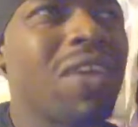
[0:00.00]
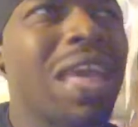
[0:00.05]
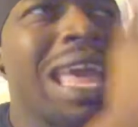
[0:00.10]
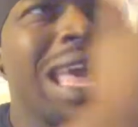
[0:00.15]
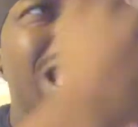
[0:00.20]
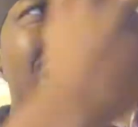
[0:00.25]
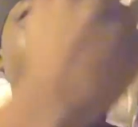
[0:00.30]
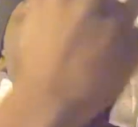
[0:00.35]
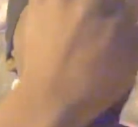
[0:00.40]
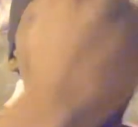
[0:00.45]

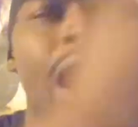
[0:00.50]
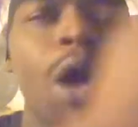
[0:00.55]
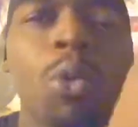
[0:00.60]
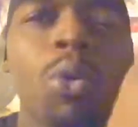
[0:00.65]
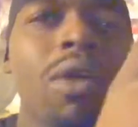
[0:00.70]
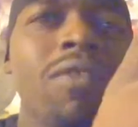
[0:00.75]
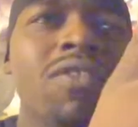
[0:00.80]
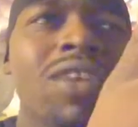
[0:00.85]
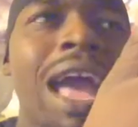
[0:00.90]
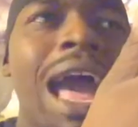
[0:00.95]
in Tower
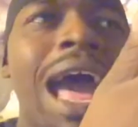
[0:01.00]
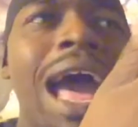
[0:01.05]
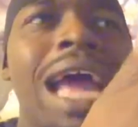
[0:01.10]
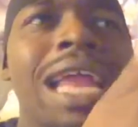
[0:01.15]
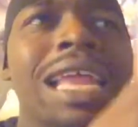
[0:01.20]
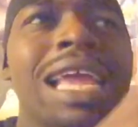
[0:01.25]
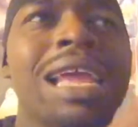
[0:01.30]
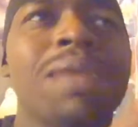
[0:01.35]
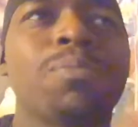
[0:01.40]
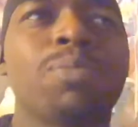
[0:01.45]
of God,
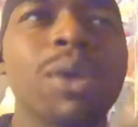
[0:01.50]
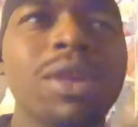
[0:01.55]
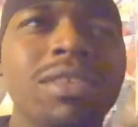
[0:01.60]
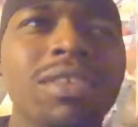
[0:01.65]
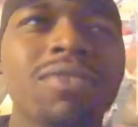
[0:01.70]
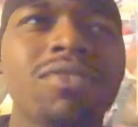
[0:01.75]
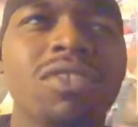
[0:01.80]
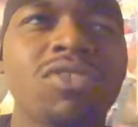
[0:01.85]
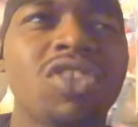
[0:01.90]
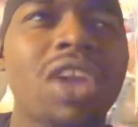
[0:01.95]
and
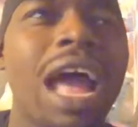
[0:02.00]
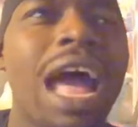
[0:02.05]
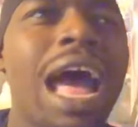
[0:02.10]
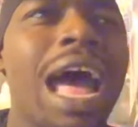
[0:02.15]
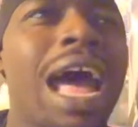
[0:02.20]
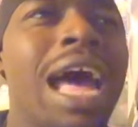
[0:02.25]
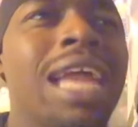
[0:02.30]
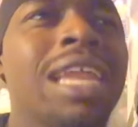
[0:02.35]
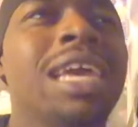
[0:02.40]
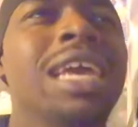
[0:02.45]
Princess of
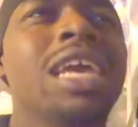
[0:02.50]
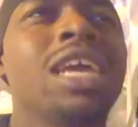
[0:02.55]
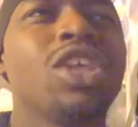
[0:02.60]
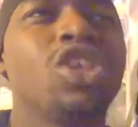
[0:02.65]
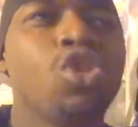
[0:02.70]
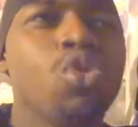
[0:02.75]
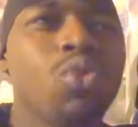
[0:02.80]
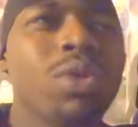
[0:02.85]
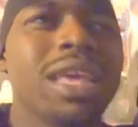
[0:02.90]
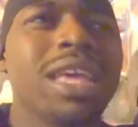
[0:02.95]
Jihad,
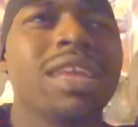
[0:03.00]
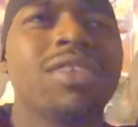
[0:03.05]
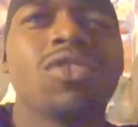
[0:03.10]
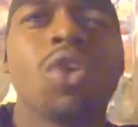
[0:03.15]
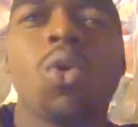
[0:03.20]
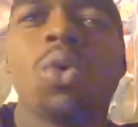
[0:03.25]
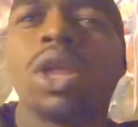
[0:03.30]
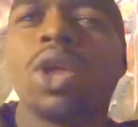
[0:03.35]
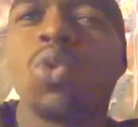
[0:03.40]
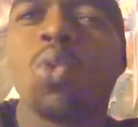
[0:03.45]
Yuki is
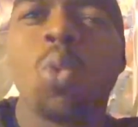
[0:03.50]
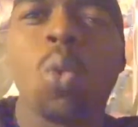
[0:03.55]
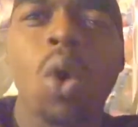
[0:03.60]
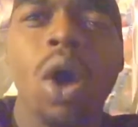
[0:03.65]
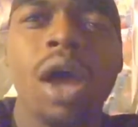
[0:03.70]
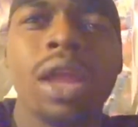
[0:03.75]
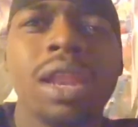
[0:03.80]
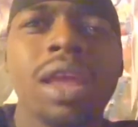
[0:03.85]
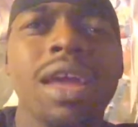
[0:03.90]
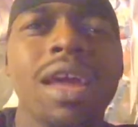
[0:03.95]
only
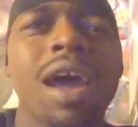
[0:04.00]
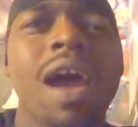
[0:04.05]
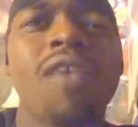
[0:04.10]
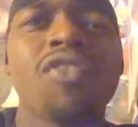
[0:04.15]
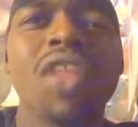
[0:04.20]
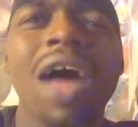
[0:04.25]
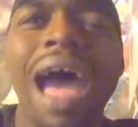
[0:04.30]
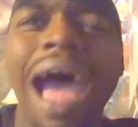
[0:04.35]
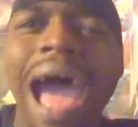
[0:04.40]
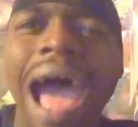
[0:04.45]
one of
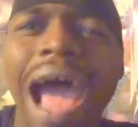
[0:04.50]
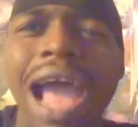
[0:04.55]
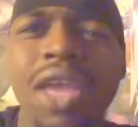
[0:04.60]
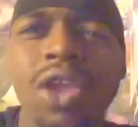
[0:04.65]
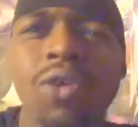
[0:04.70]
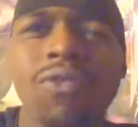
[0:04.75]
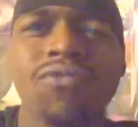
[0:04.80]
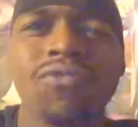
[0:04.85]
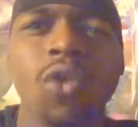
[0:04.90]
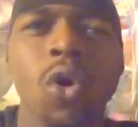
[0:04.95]
the
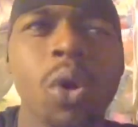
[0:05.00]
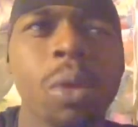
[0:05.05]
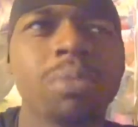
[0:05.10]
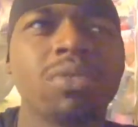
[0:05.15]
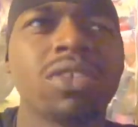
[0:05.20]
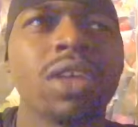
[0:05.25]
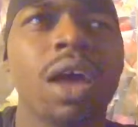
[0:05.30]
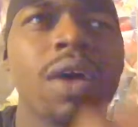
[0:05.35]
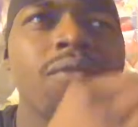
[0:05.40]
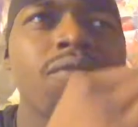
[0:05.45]
higher
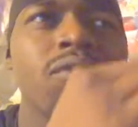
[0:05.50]
forms of